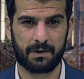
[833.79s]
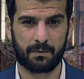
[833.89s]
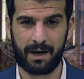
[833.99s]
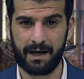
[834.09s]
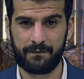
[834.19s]

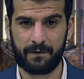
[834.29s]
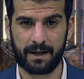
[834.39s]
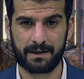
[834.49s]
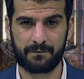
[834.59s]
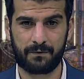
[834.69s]
What I
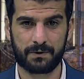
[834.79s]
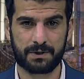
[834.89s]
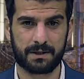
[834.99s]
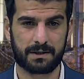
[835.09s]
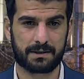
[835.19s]
find
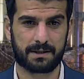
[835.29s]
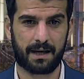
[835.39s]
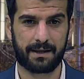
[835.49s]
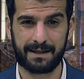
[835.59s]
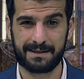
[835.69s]
unfortunate is
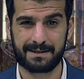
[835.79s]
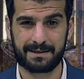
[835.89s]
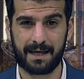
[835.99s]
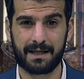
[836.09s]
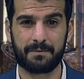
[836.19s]
that it
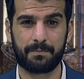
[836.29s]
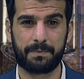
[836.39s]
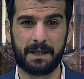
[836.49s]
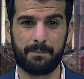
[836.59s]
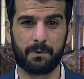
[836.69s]
takes
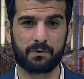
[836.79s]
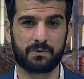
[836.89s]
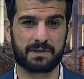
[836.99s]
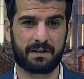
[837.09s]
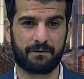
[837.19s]
people
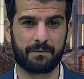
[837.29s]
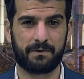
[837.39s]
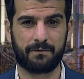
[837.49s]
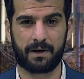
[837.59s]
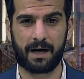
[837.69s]
to suffer
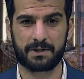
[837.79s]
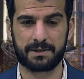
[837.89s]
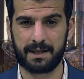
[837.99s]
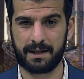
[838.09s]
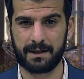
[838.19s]
before action
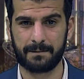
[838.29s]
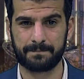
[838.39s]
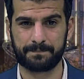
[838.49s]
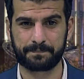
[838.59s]
taken."